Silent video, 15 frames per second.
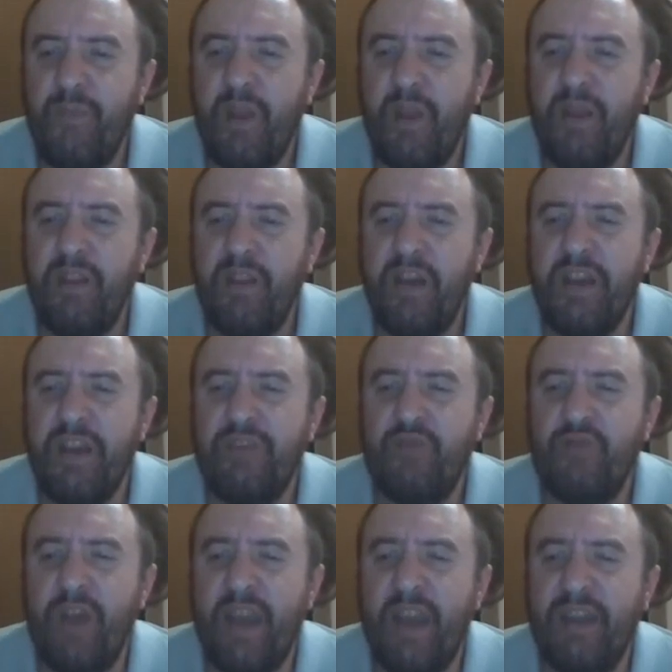I like
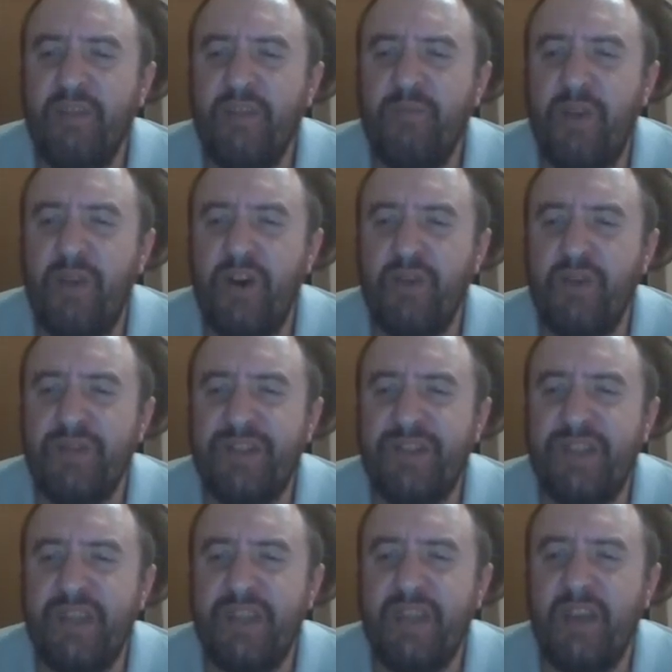Dragon Ball
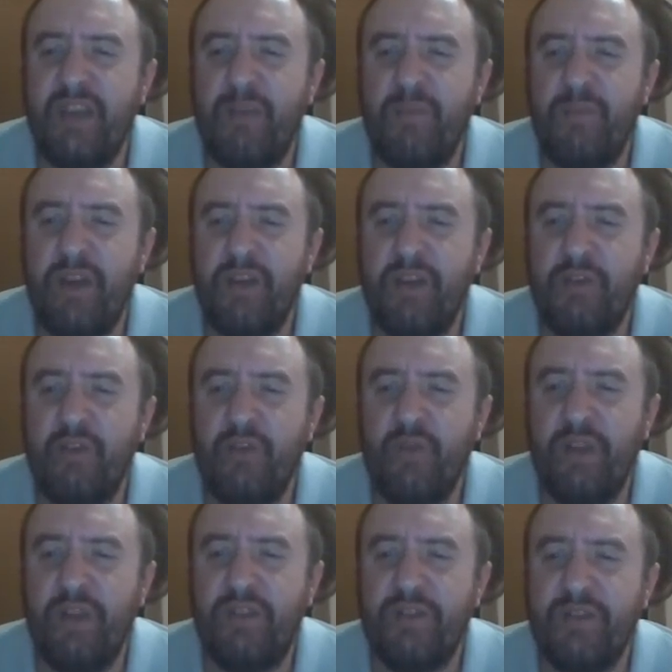Z. I'm not
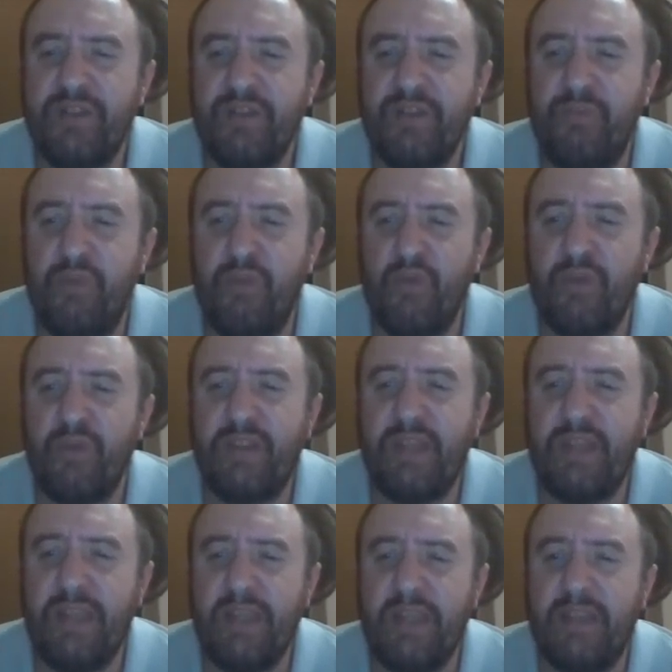going to support
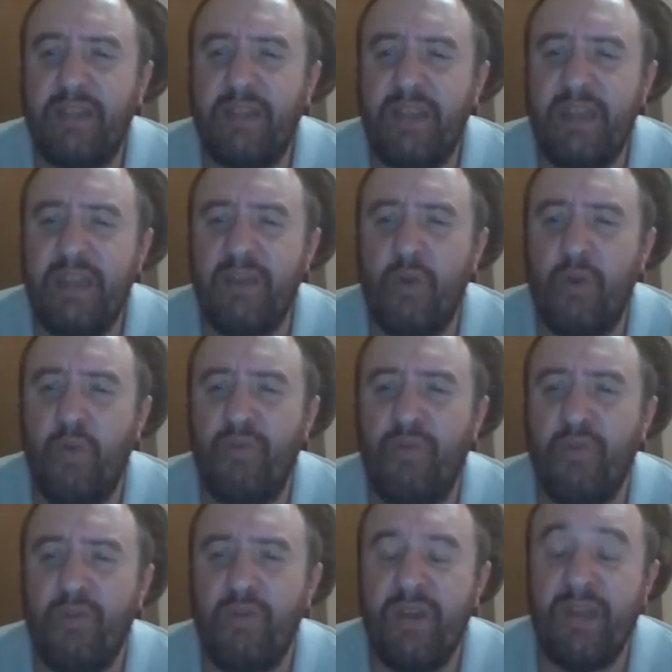Keith Lee
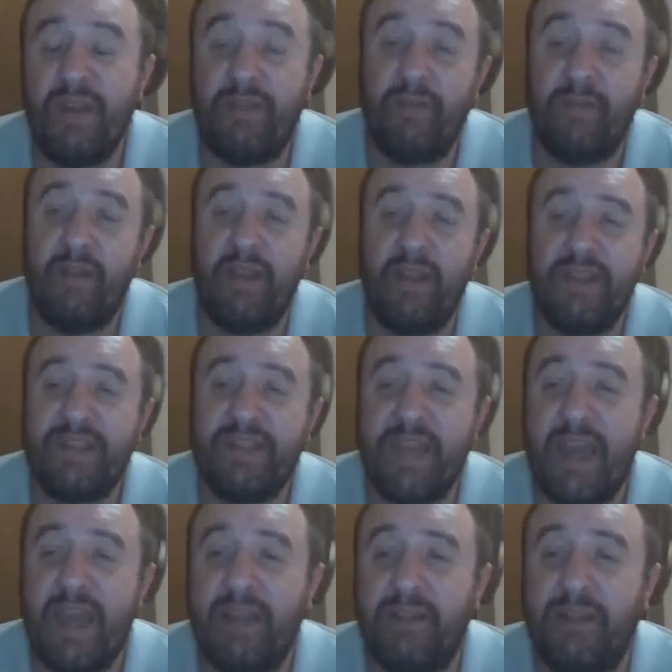over it. Well,
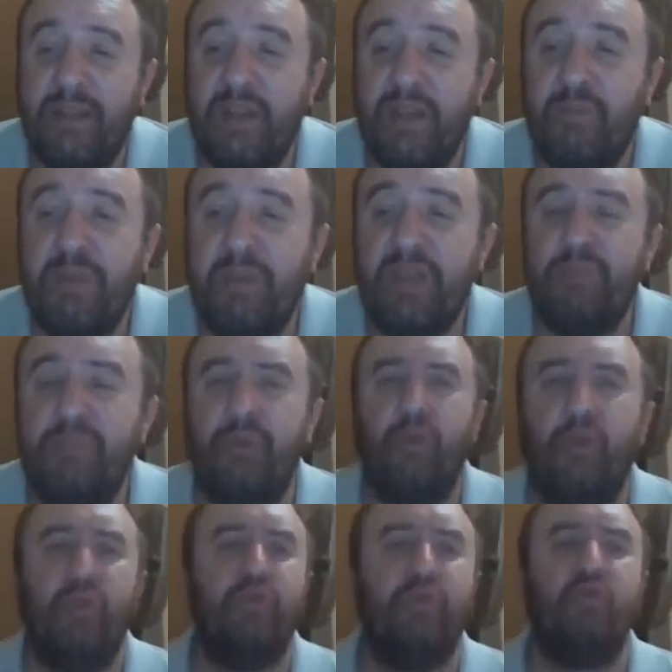exactly.
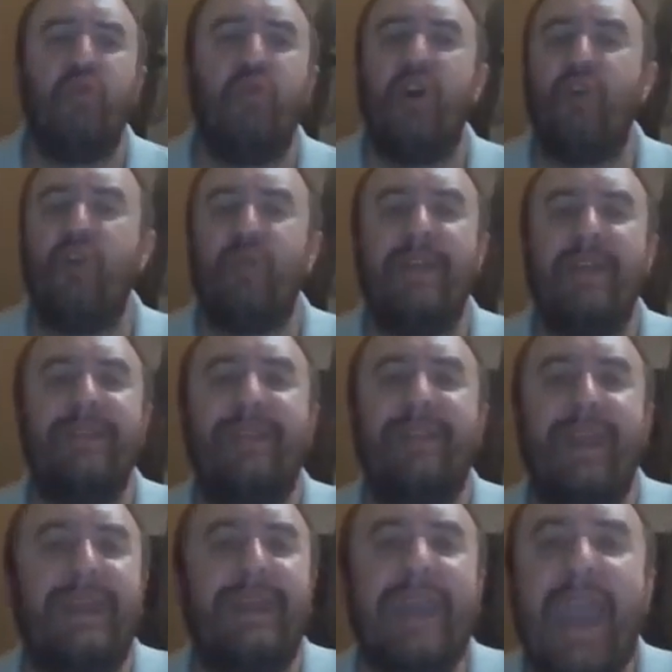People who are
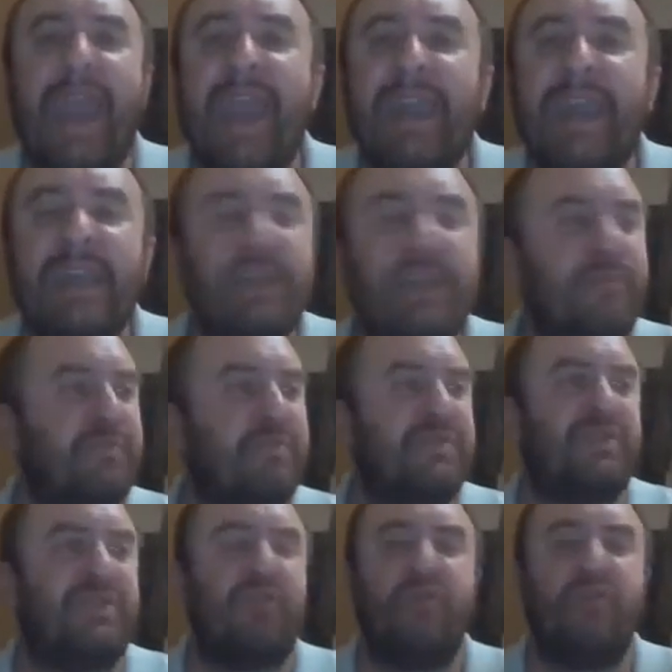into
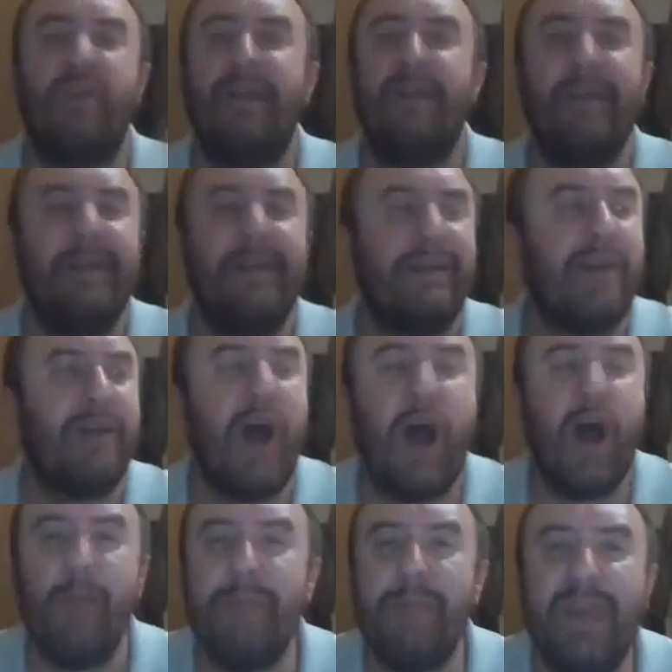games or
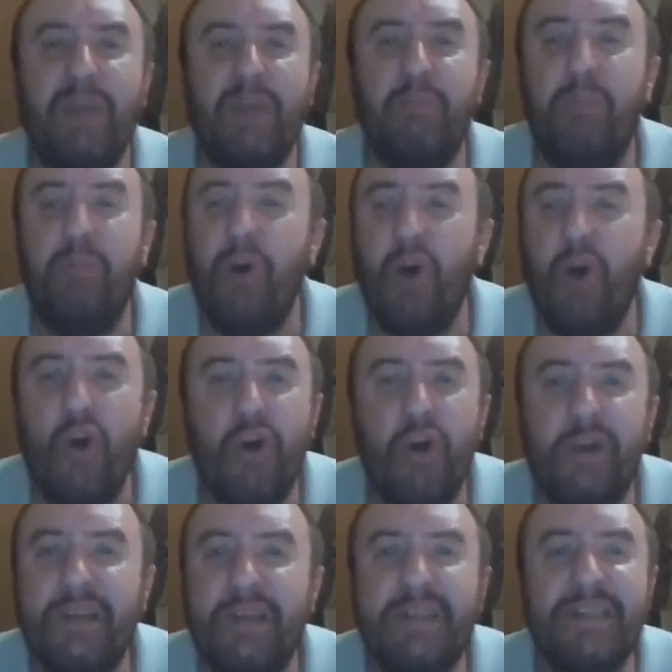comic
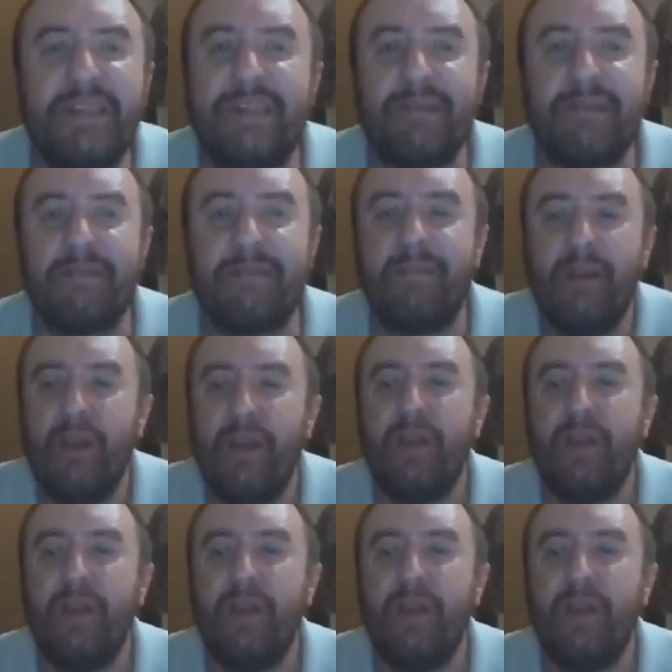books, or